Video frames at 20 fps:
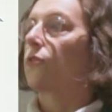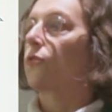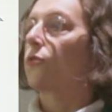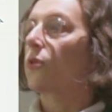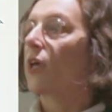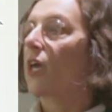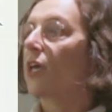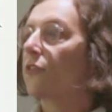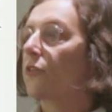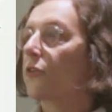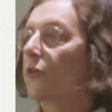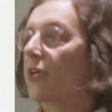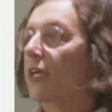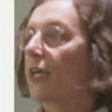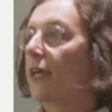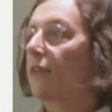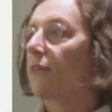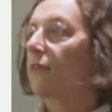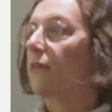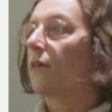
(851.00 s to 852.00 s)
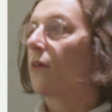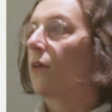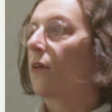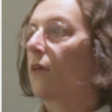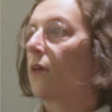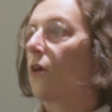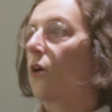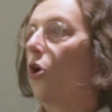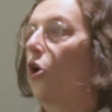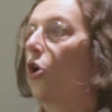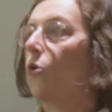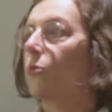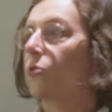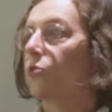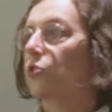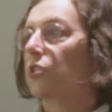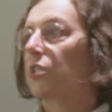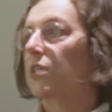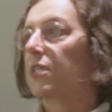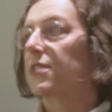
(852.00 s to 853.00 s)
together again,
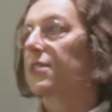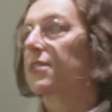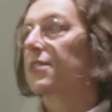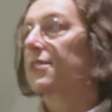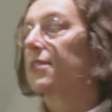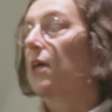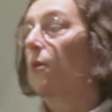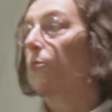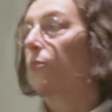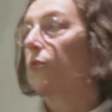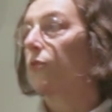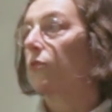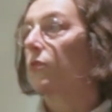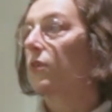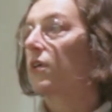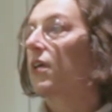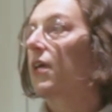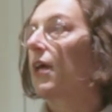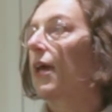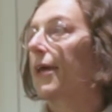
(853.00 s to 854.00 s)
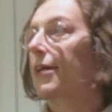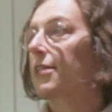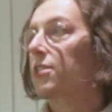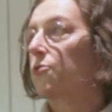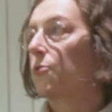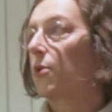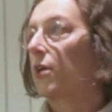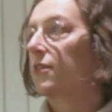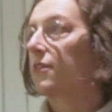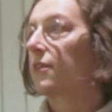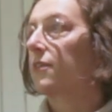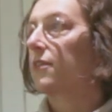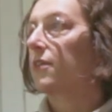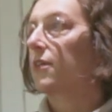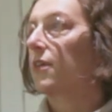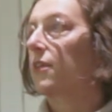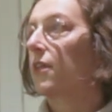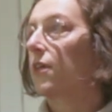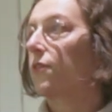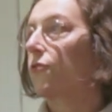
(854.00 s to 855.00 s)
homogenized the sample, extracted
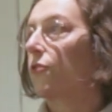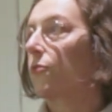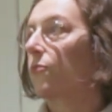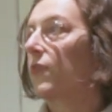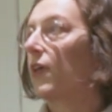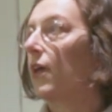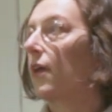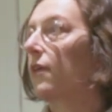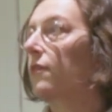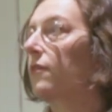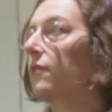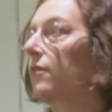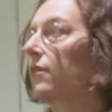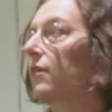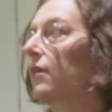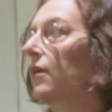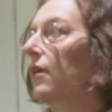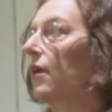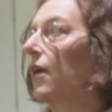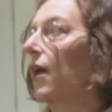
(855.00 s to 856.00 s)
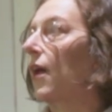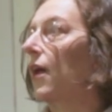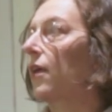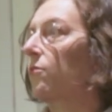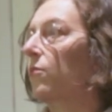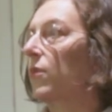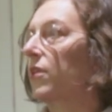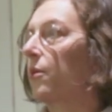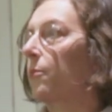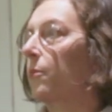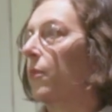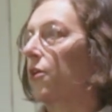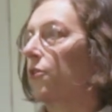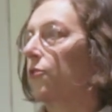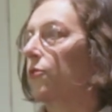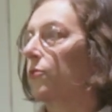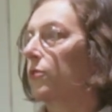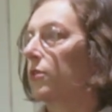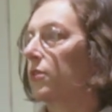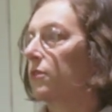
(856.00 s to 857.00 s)
DNA from that, and
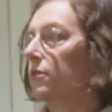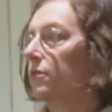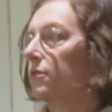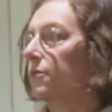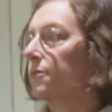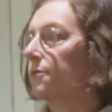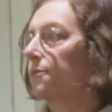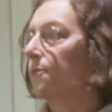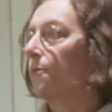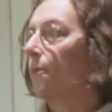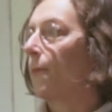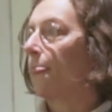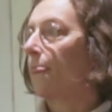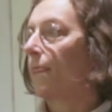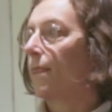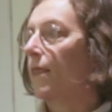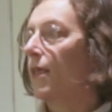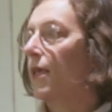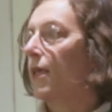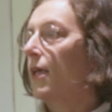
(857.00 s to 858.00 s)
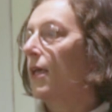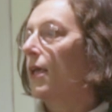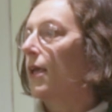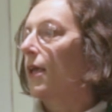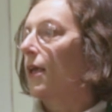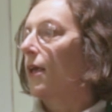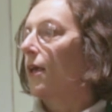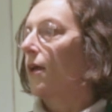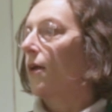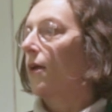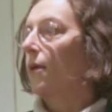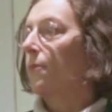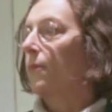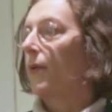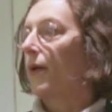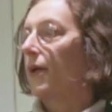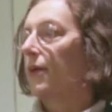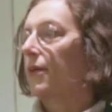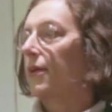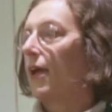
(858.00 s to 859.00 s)
metabarcoded it
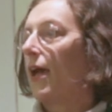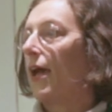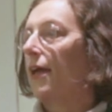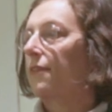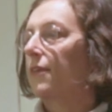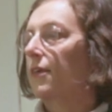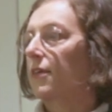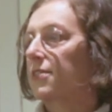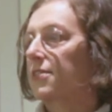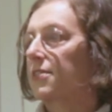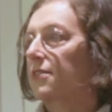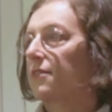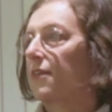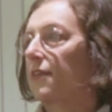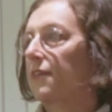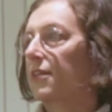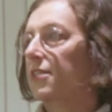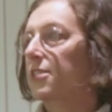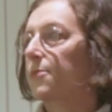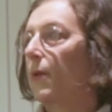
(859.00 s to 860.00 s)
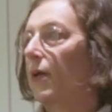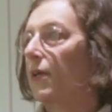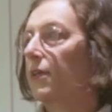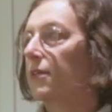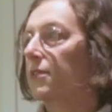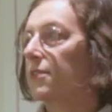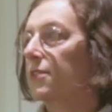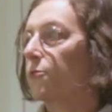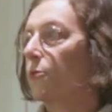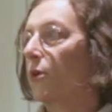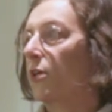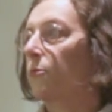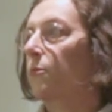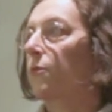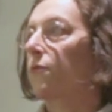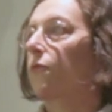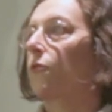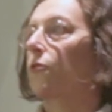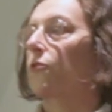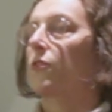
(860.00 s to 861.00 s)
by adding synthetic spike-ins right
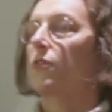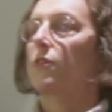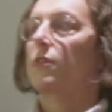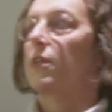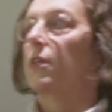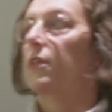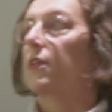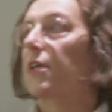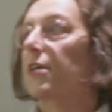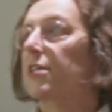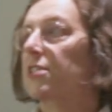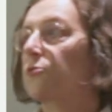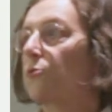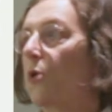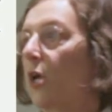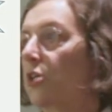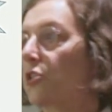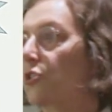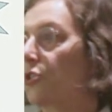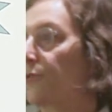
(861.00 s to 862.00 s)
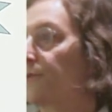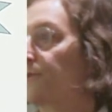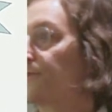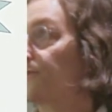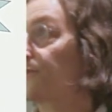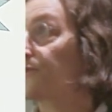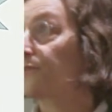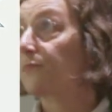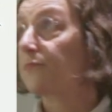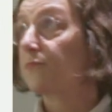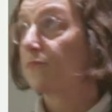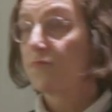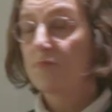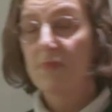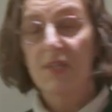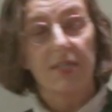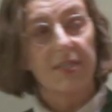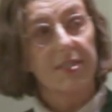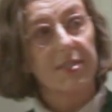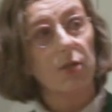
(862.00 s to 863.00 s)
before the DNA extraction.
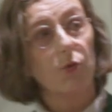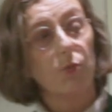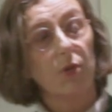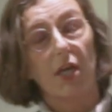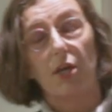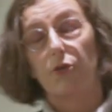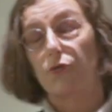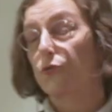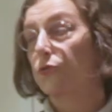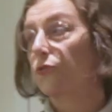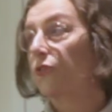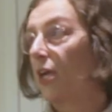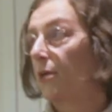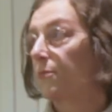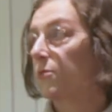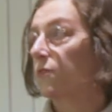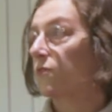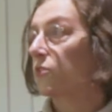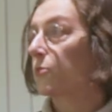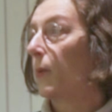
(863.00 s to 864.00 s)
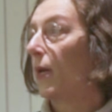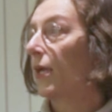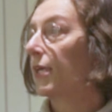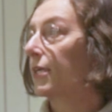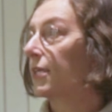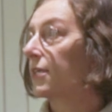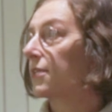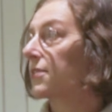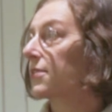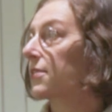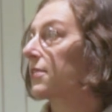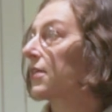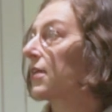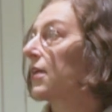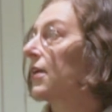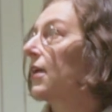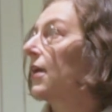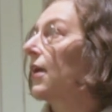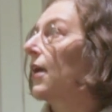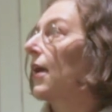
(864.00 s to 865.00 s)
So we had two types of spike-ins,
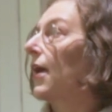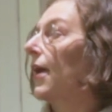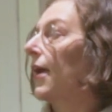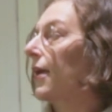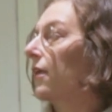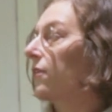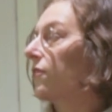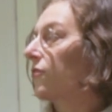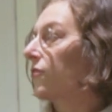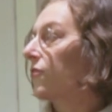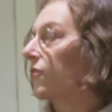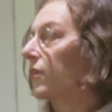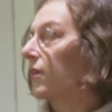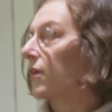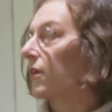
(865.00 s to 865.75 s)
and